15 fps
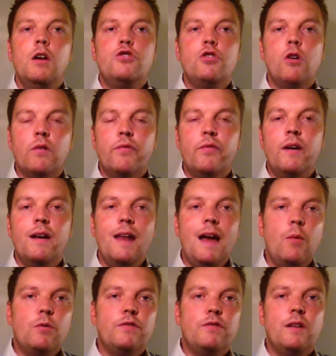Geography and
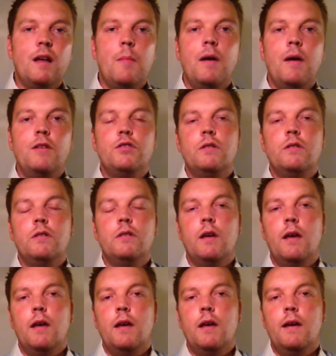languages, as I mentioned,
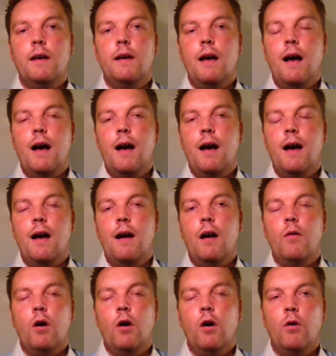
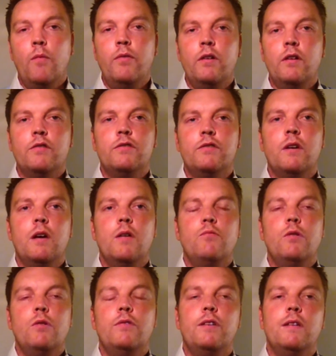are obvious
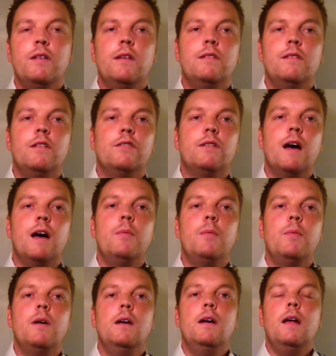routes into Skype.
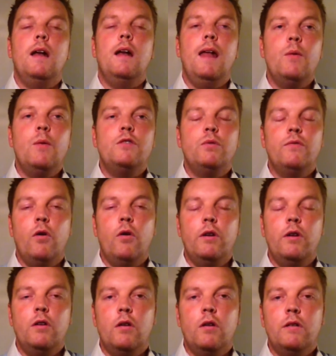Language, we've
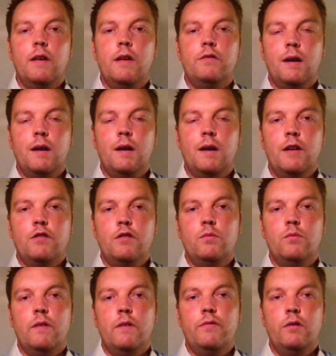already got some connections
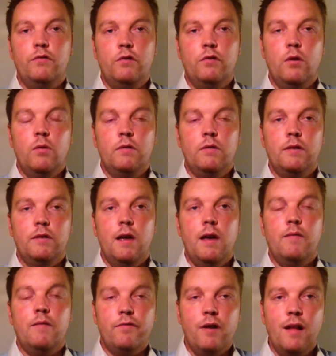with a few schools
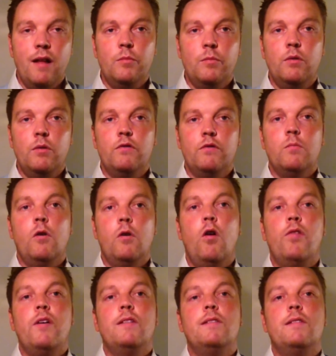in France, and we're doing some
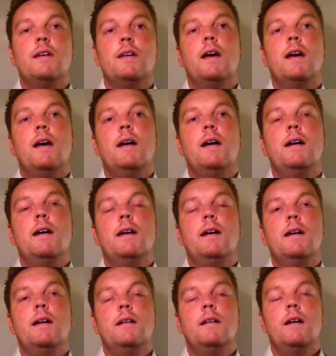authentic
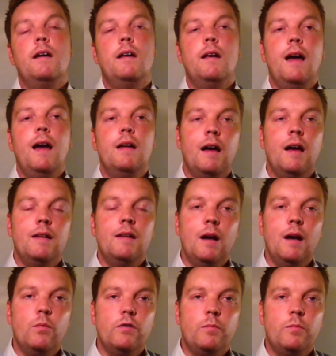
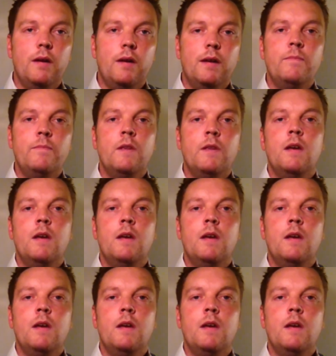language speaking.